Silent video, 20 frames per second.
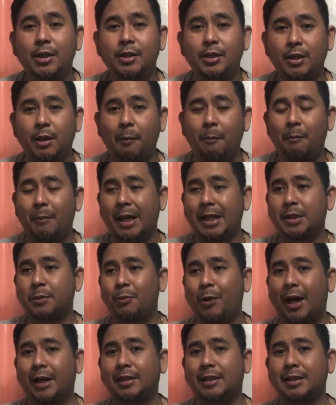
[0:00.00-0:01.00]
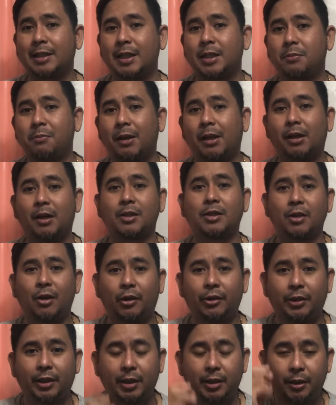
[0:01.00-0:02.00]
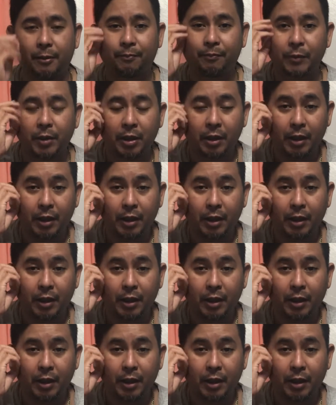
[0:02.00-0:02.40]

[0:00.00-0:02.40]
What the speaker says: some best practices, because on the